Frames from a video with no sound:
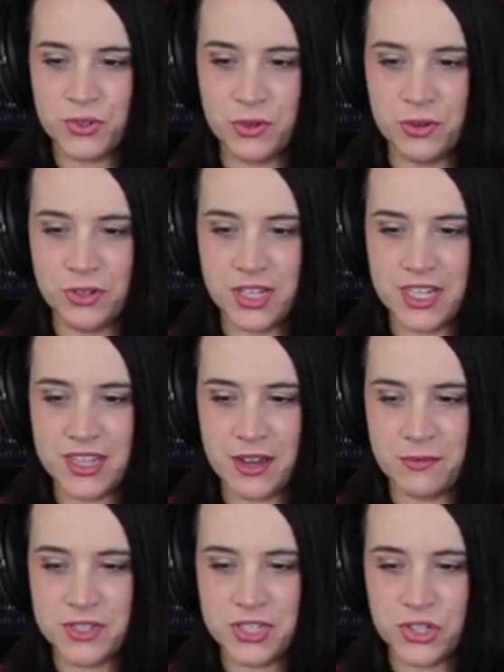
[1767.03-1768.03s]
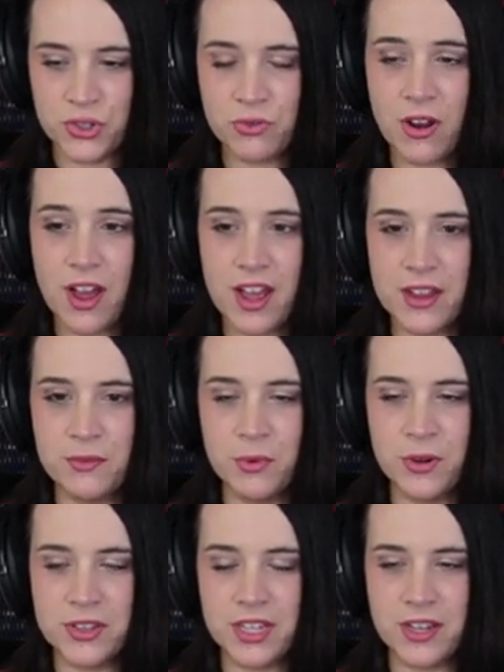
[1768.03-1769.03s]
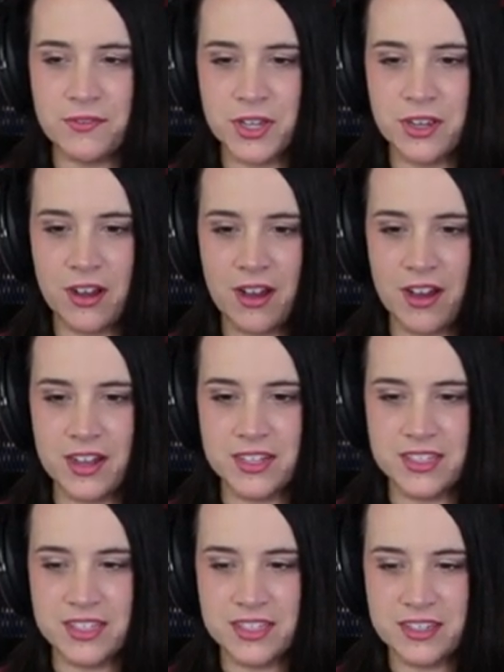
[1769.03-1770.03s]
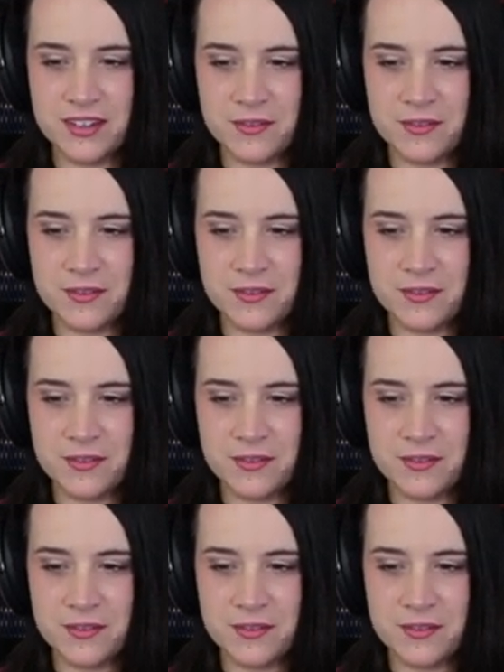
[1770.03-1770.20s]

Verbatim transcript: Truly, that was a try worthy of the gods!